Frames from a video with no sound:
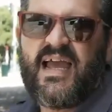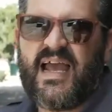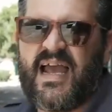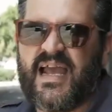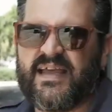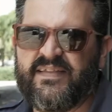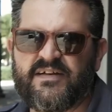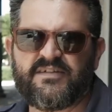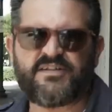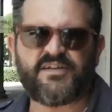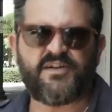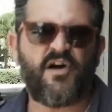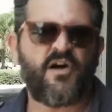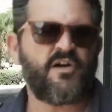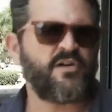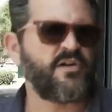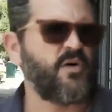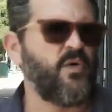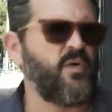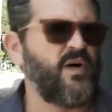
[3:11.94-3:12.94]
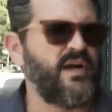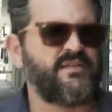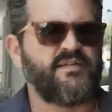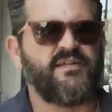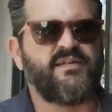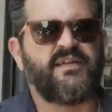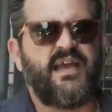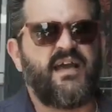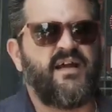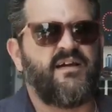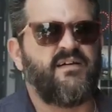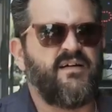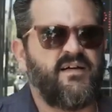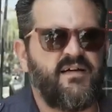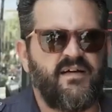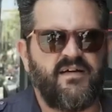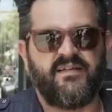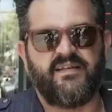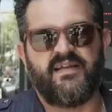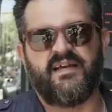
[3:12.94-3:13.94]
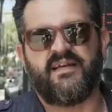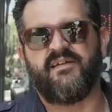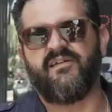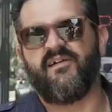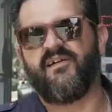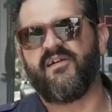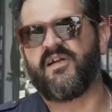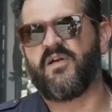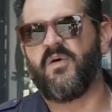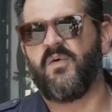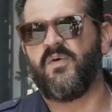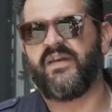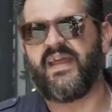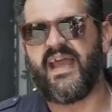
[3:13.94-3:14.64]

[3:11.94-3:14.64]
And there's an article I took out, not an article,